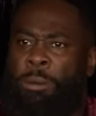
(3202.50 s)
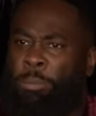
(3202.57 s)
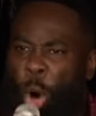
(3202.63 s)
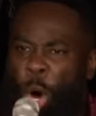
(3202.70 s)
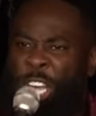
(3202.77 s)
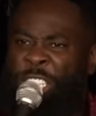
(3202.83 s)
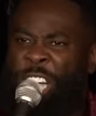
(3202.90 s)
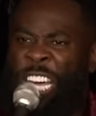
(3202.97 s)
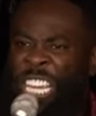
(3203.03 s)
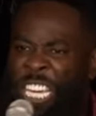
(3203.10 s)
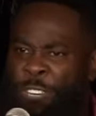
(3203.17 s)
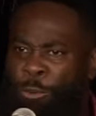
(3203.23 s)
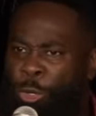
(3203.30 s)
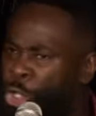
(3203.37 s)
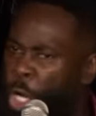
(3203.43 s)
Boys are
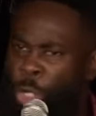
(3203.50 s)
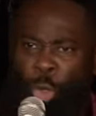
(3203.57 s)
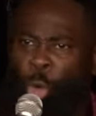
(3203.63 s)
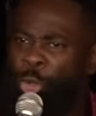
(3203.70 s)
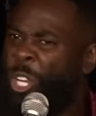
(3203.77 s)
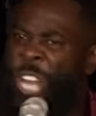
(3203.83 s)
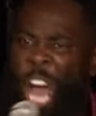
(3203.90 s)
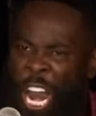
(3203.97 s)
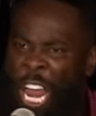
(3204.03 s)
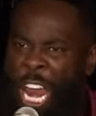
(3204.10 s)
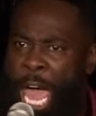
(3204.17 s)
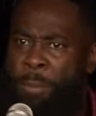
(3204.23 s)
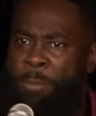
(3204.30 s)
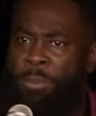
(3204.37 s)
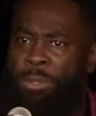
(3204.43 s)
evil. You don't talk to none of
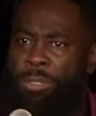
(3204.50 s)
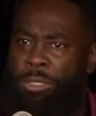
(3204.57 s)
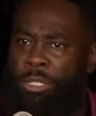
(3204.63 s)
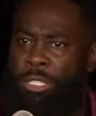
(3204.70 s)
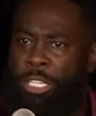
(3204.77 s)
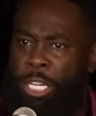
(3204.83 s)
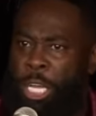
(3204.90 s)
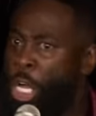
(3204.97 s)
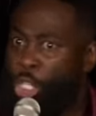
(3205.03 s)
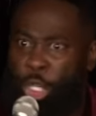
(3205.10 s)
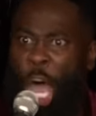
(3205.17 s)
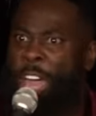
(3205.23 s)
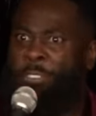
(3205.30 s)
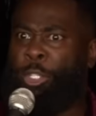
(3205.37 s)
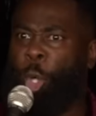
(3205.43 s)
them.
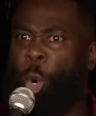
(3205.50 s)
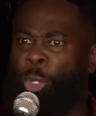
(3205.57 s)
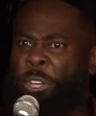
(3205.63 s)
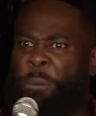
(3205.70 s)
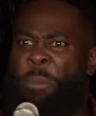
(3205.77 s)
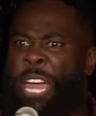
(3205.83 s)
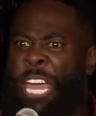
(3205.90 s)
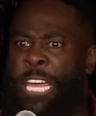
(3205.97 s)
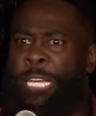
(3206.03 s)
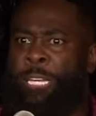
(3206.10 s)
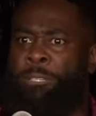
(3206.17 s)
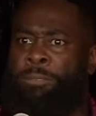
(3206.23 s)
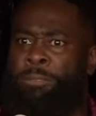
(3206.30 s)
Don't even talk to me.